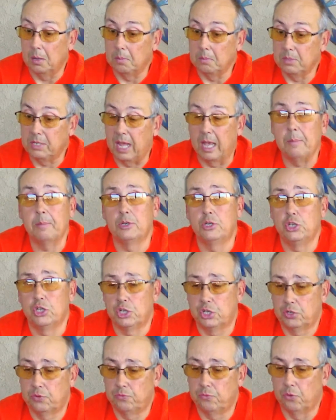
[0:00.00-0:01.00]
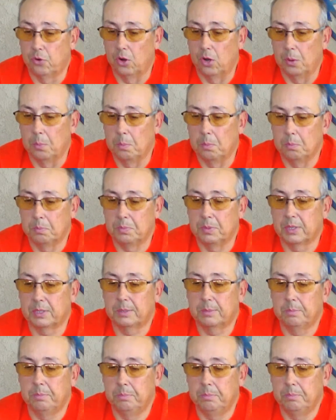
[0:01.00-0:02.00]
damages from
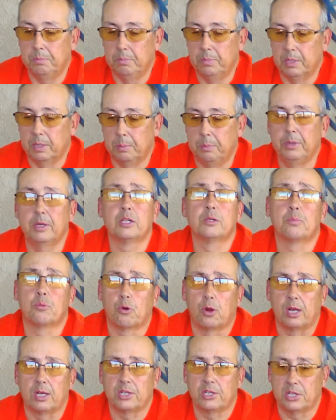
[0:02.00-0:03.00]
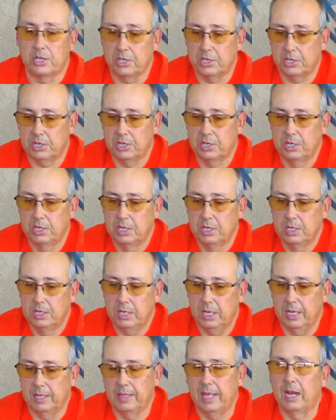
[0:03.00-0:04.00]
the build process,
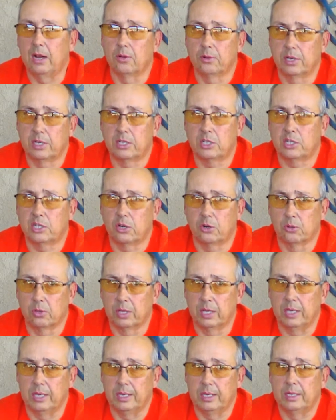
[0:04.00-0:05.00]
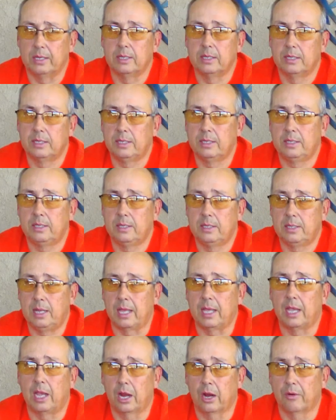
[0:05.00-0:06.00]
and they don't necessarily
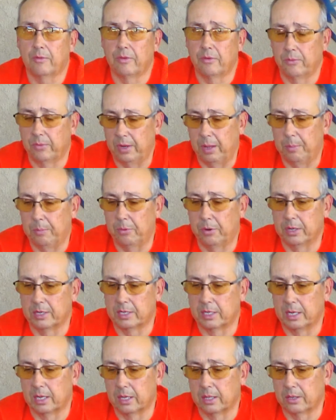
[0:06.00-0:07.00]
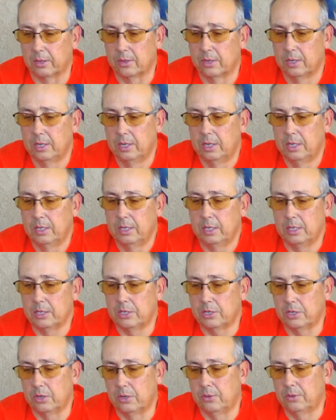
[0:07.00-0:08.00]
take care of it when they put it together. And
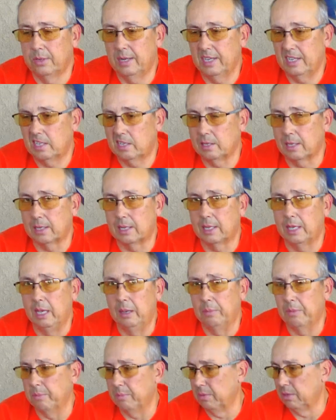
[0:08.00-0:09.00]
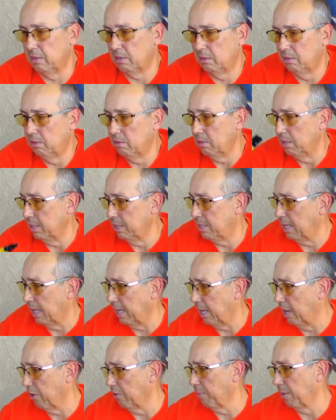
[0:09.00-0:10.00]
so I just like to keep them and
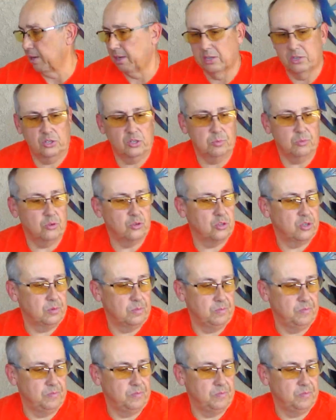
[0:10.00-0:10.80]
take care of my customers.